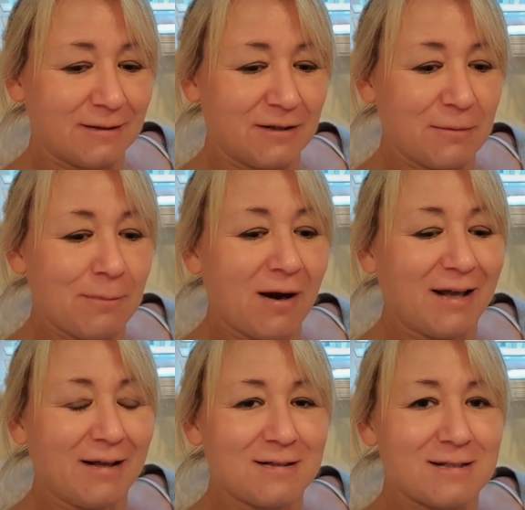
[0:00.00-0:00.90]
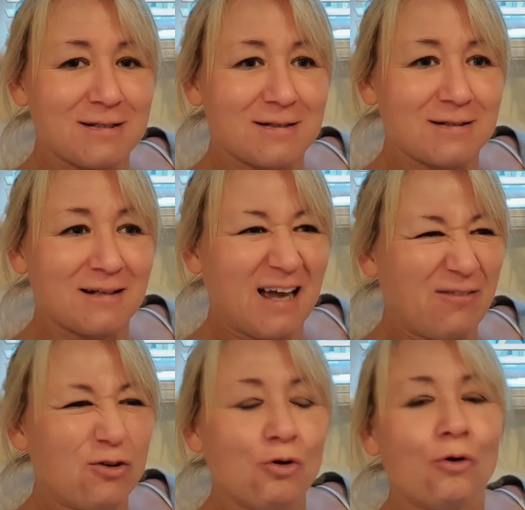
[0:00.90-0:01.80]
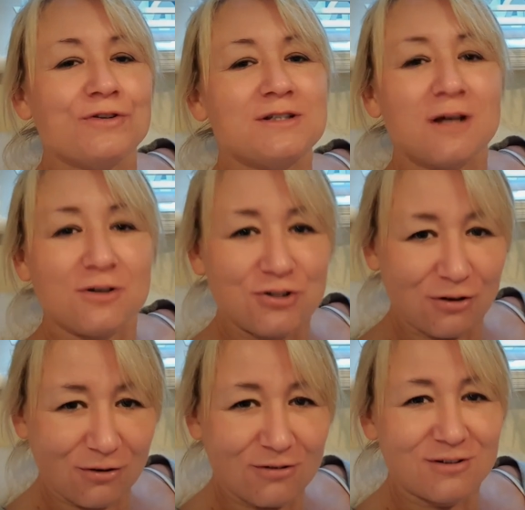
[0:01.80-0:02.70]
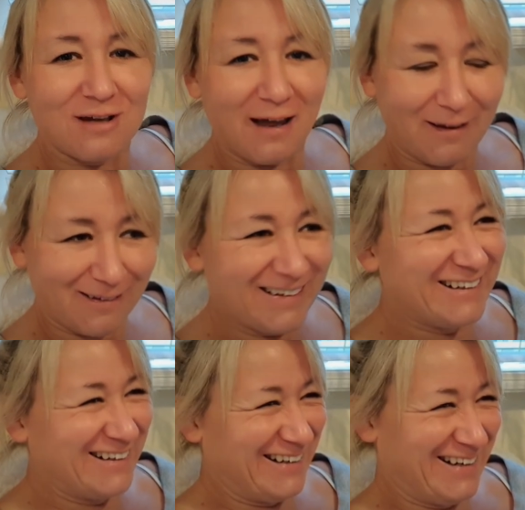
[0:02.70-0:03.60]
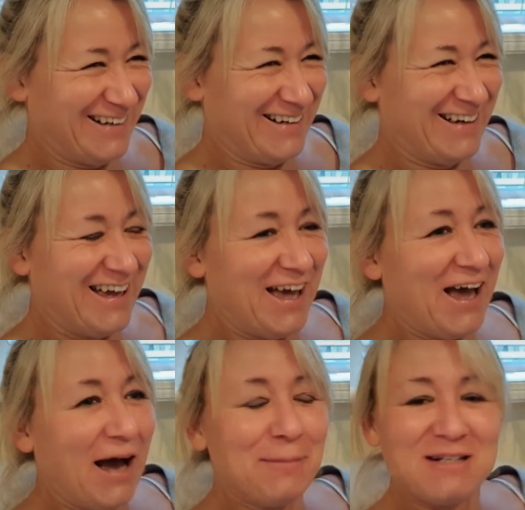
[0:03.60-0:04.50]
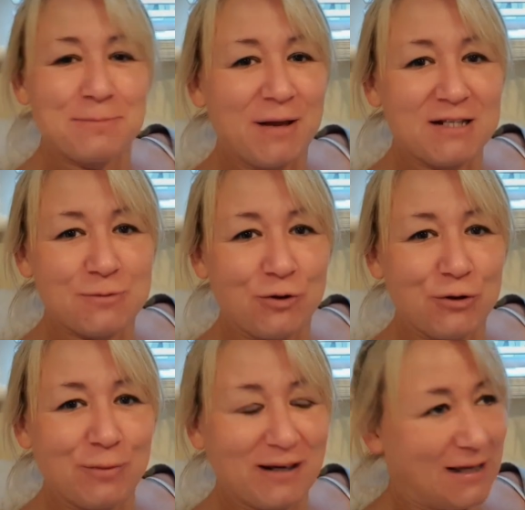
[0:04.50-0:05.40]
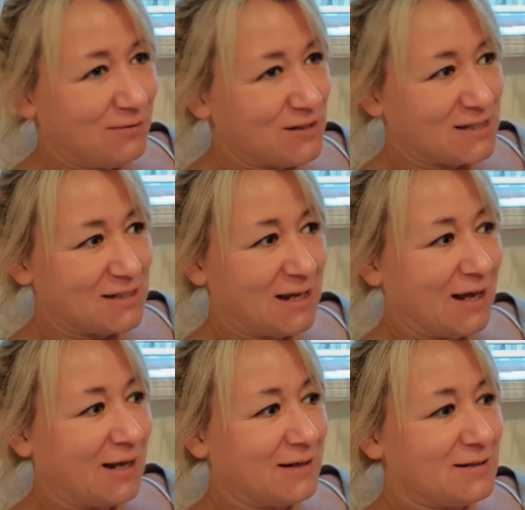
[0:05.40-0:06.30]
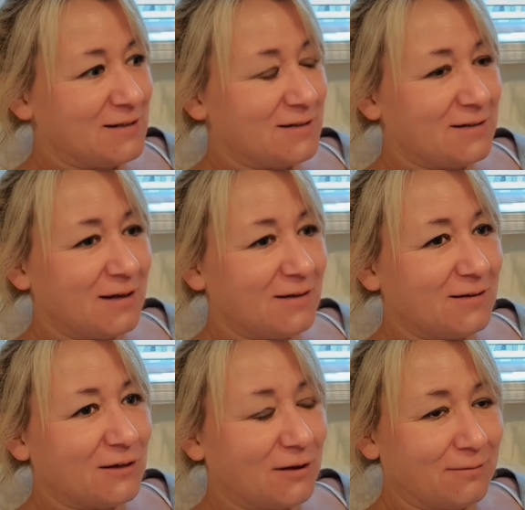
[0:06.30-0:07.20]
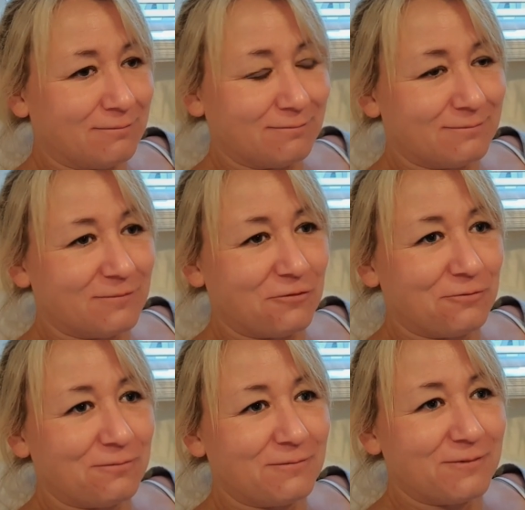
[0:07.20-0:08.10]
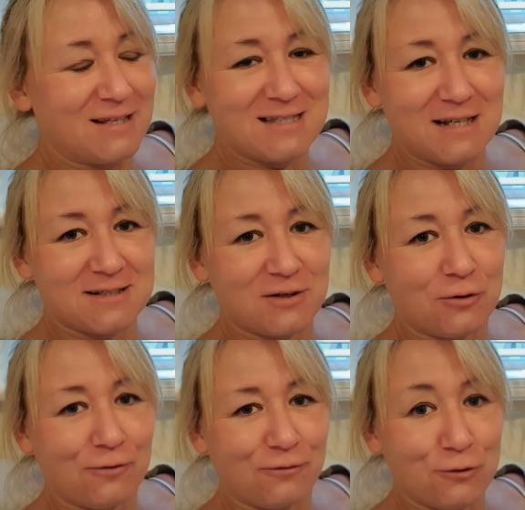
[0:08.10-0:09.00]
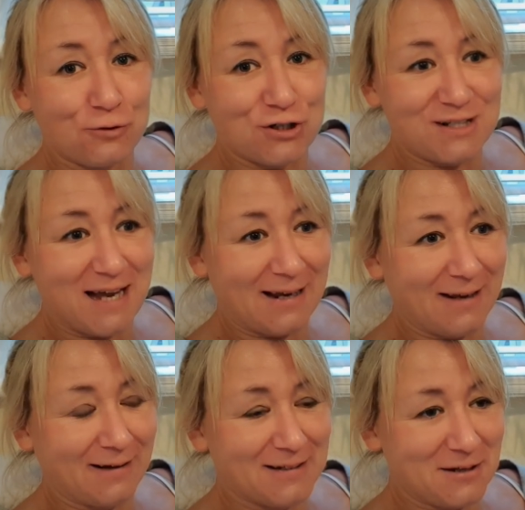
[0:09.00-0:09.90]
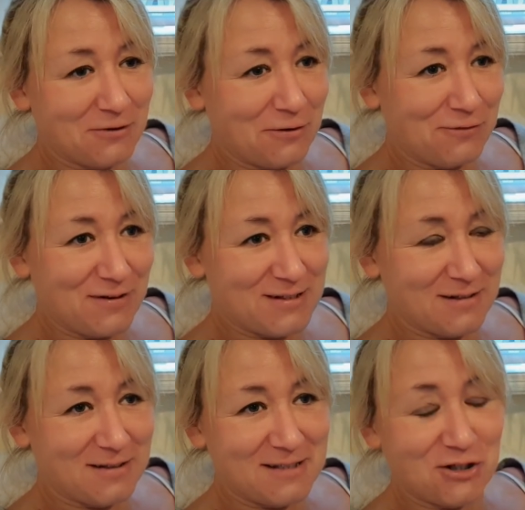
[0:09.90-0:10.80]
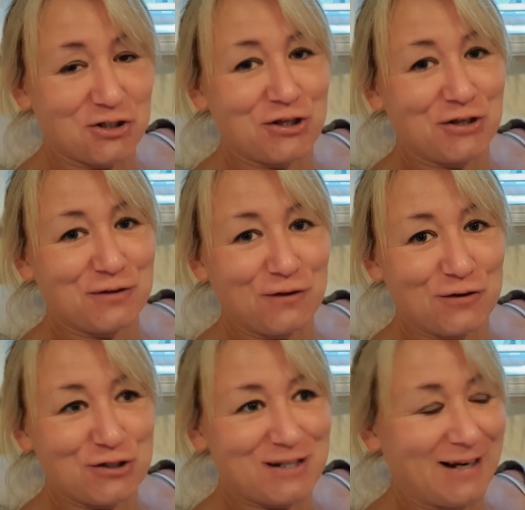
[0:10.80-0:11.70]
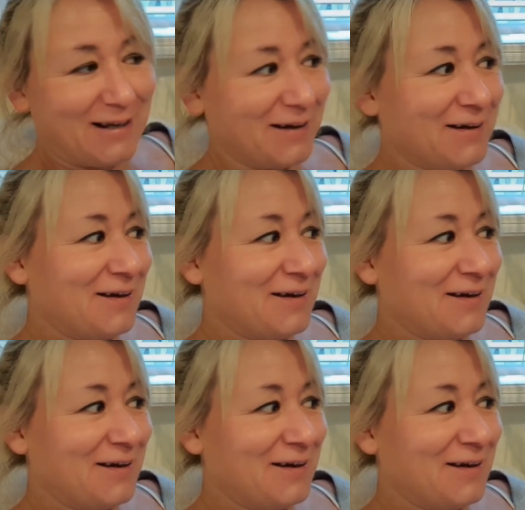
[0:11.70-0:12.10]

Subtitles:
You might have not such a good day. I mean, it depends what you believe, doesn't it? And, you know, these things are not future telling. I don't know if there's such a thing as future telling.